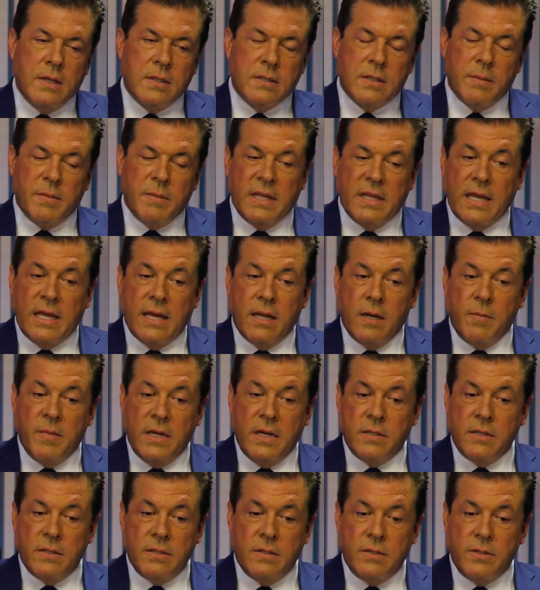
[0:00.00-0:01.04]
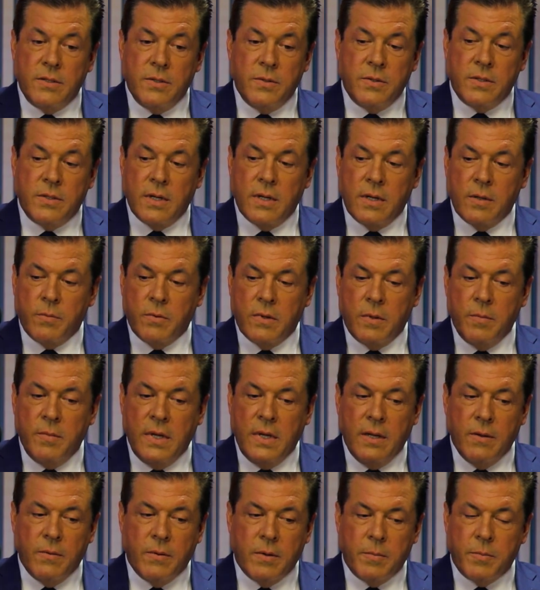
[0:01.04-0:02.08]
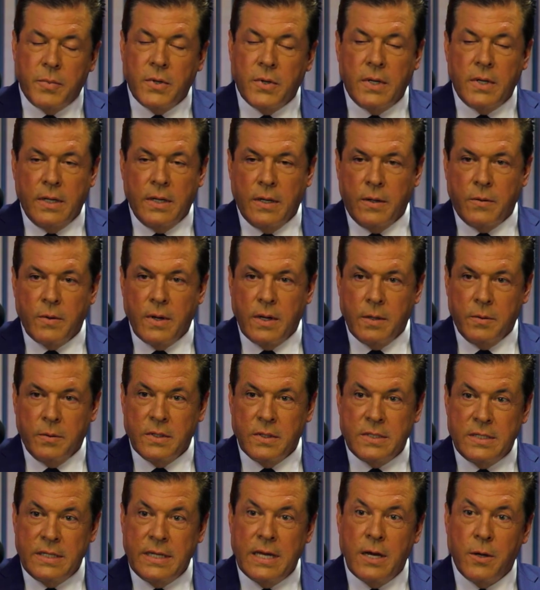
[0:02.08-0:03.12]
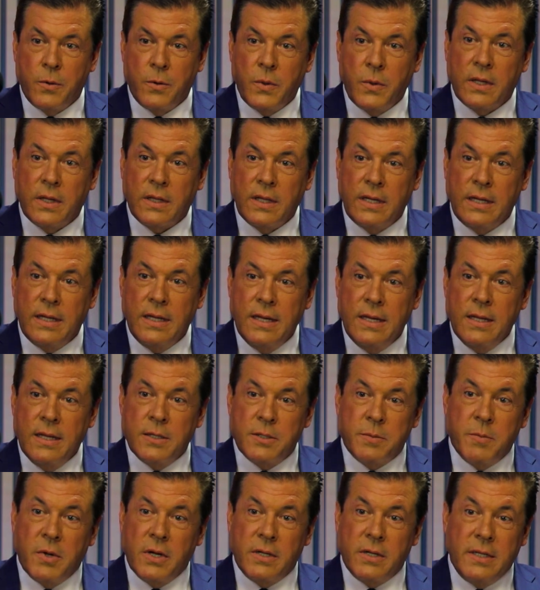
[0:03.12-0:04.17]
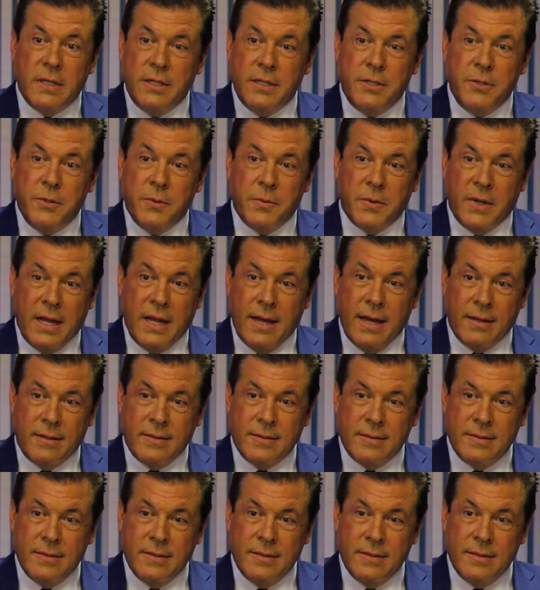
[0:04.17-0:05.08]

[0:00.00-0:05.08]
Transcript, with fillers: Some of the animations you shared with me were pretty incredible to see how quickly Smart D two reacts.